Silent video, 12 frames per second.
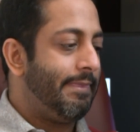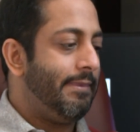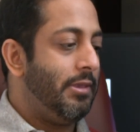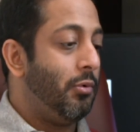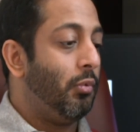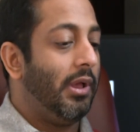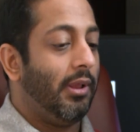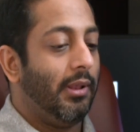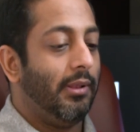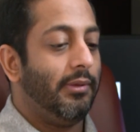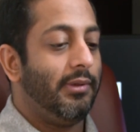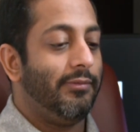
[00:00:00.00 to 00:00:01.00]
you
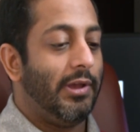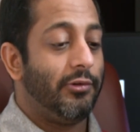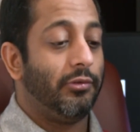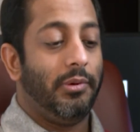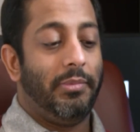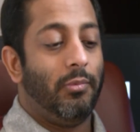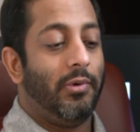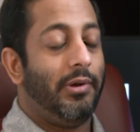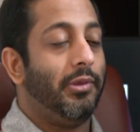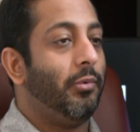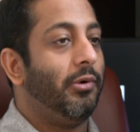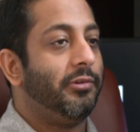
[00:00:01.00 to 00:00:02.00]
will eventually be one
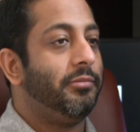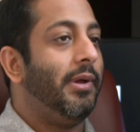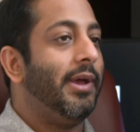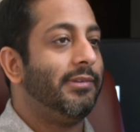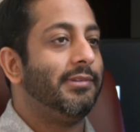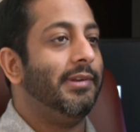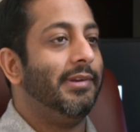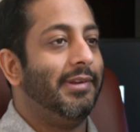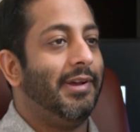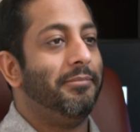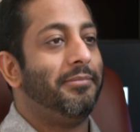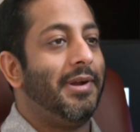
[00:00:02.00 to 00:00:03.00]
of the world's best. And
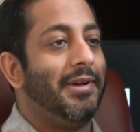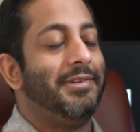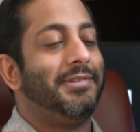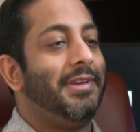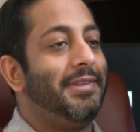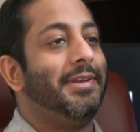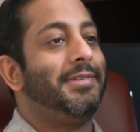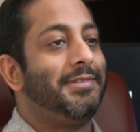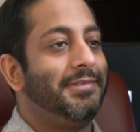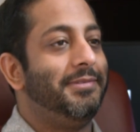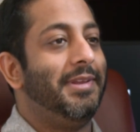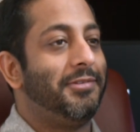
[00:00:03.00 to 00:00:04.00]
I'm proud to say
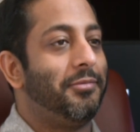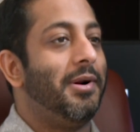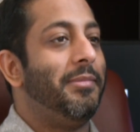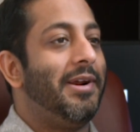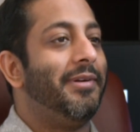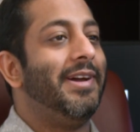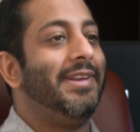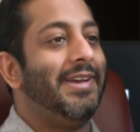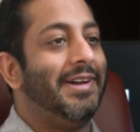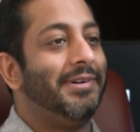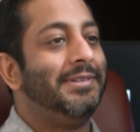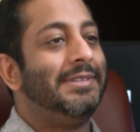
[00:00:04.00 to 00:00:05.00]
that's where I'm at right
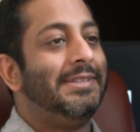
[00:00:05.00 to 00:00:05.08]
now.